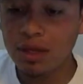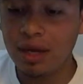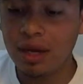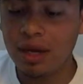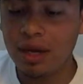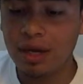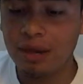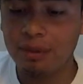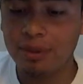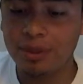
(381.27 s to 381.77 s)

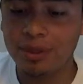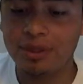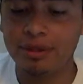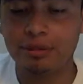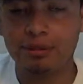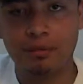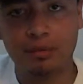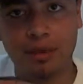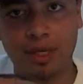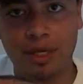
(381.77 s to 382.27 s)
uh, but
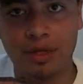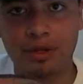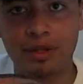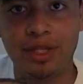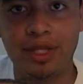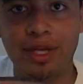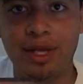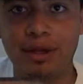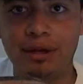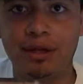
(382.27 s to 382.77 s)
I know
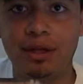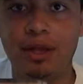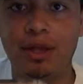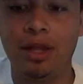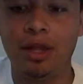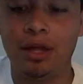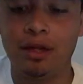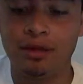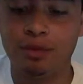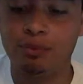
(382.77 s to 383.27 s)
they got a
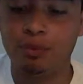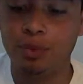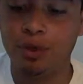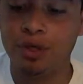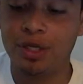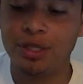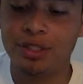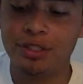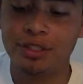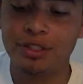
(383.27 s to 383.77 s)
lot of more
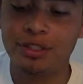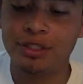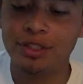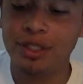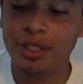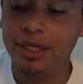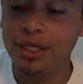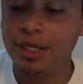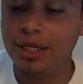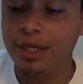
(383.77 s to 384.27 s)
colors.
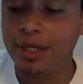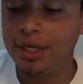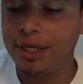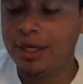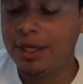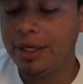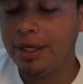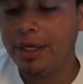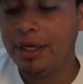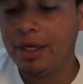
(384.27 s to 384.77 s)

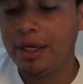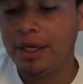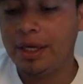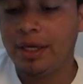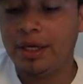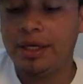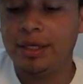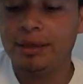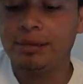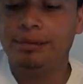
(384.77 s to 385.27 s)

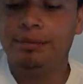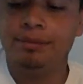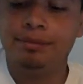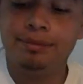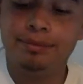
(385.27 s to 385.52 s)
Um,